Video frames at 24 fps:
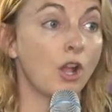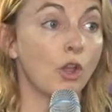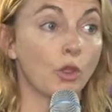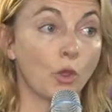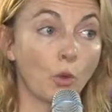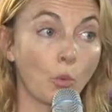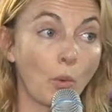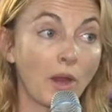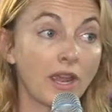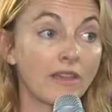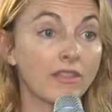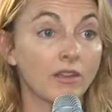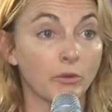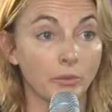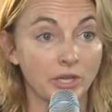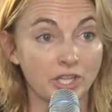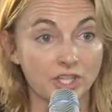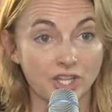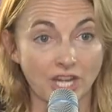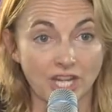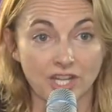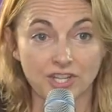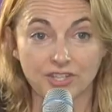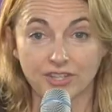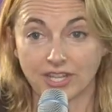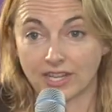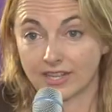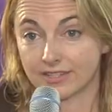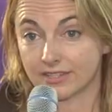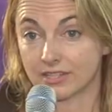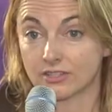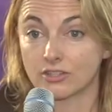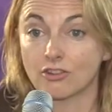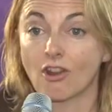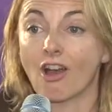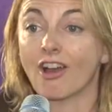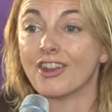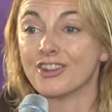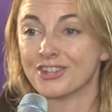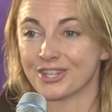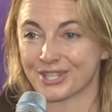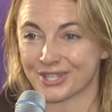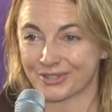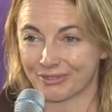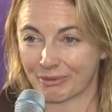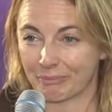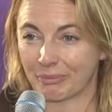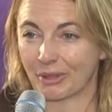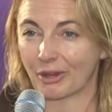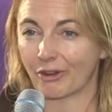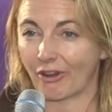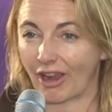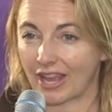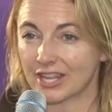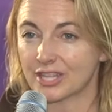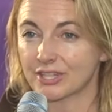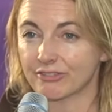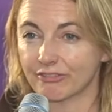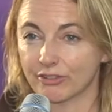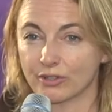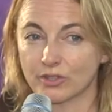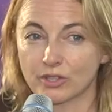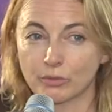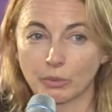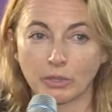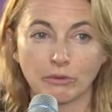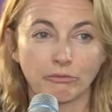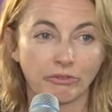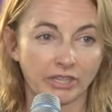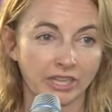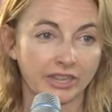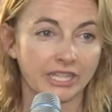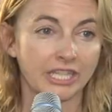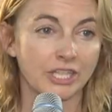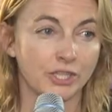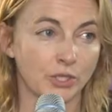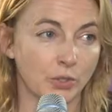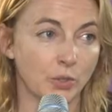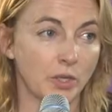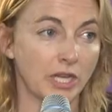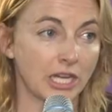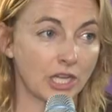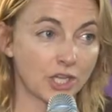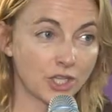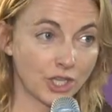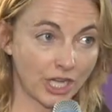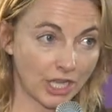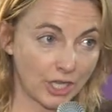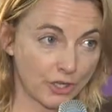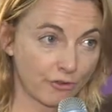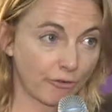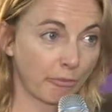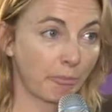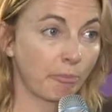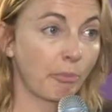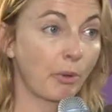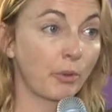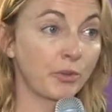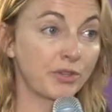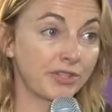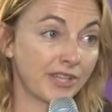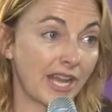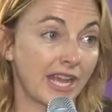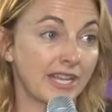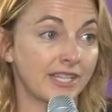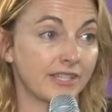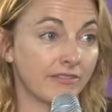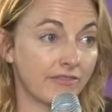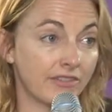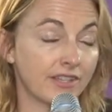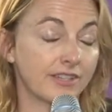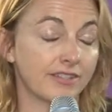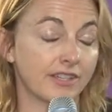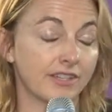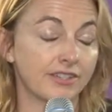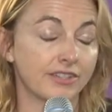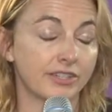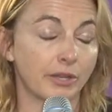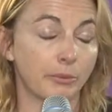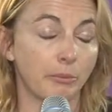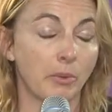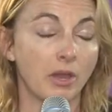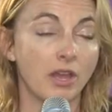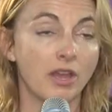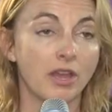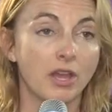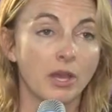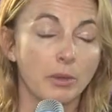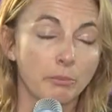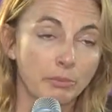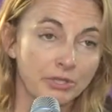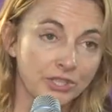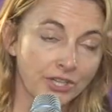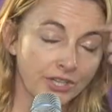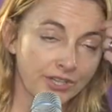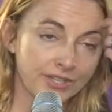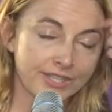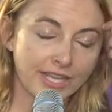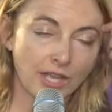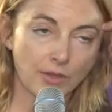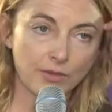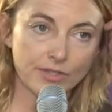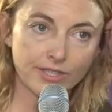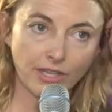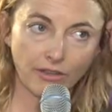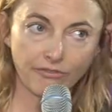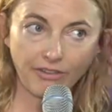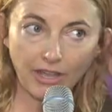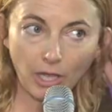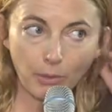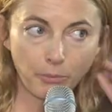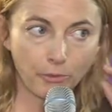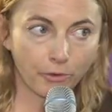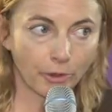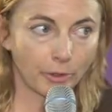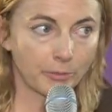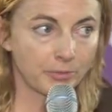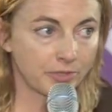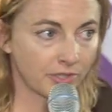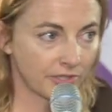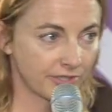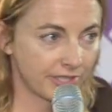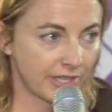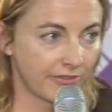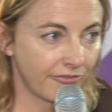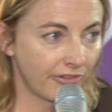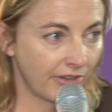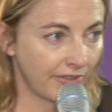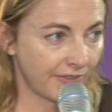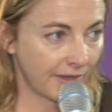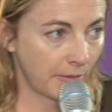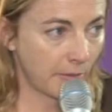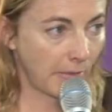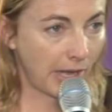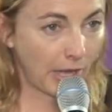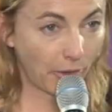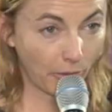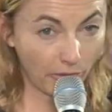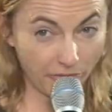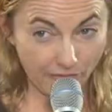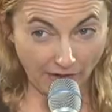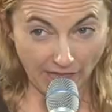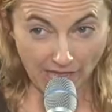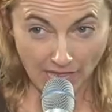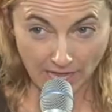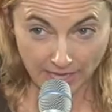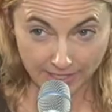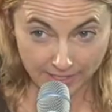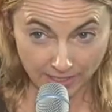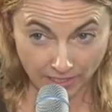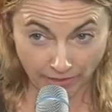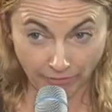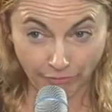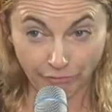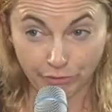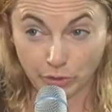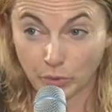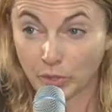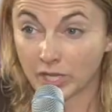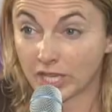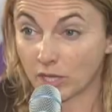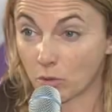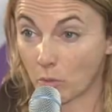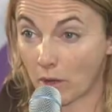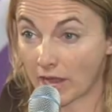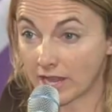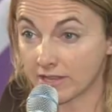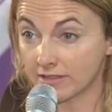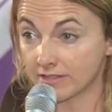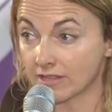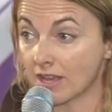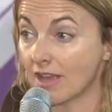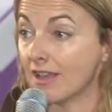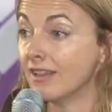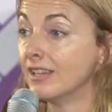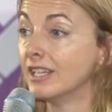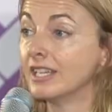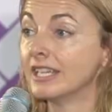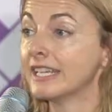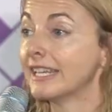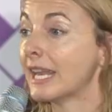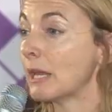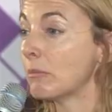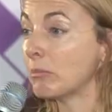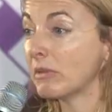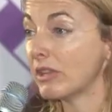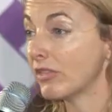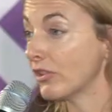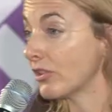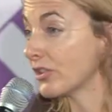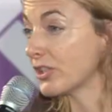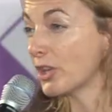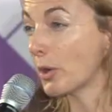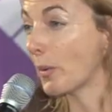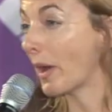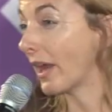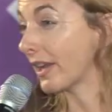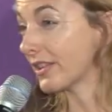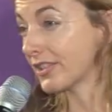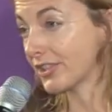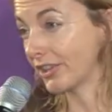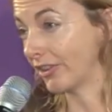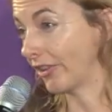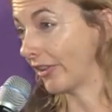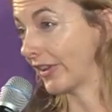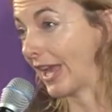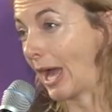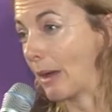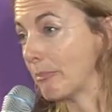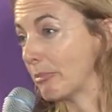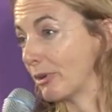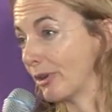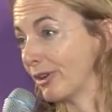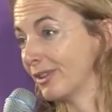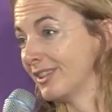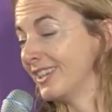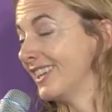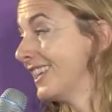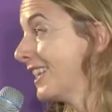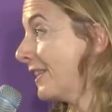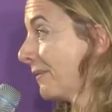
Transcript: The way that we change things is not just from the grassroots. We really do need change from both sides of the system. But turns out self help groups are different than microfinance in a few key ways. Namely, there's no external capital.